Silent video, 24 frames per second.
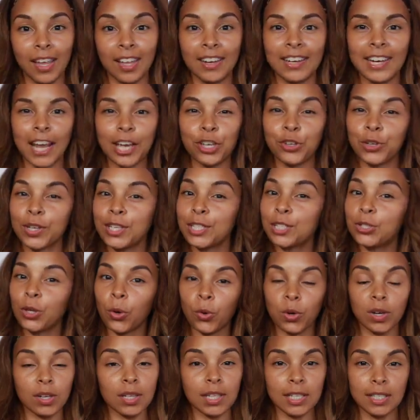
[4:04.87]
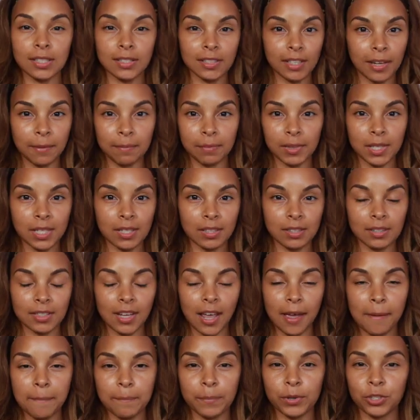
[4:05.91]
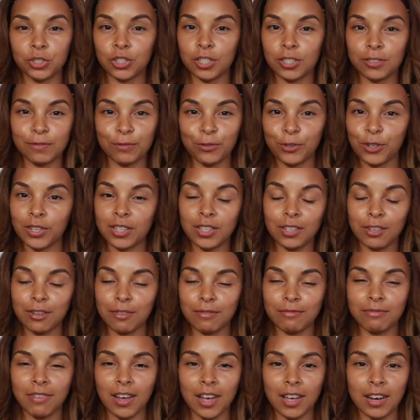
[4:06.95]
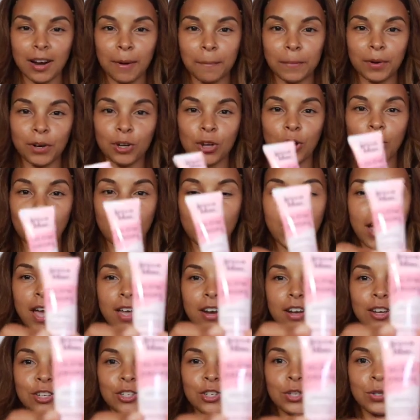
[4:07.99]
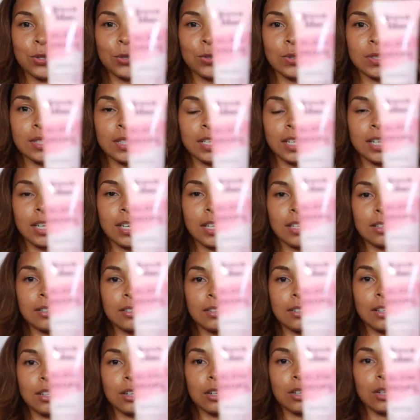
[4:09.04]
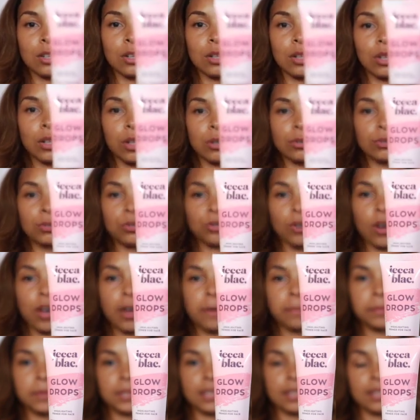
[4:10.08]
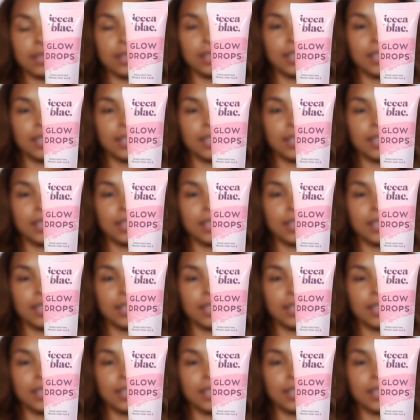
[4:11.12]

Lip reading: Now you can totally skip this step, but just for a little fun, I'm going to go ahead and use these glow drops.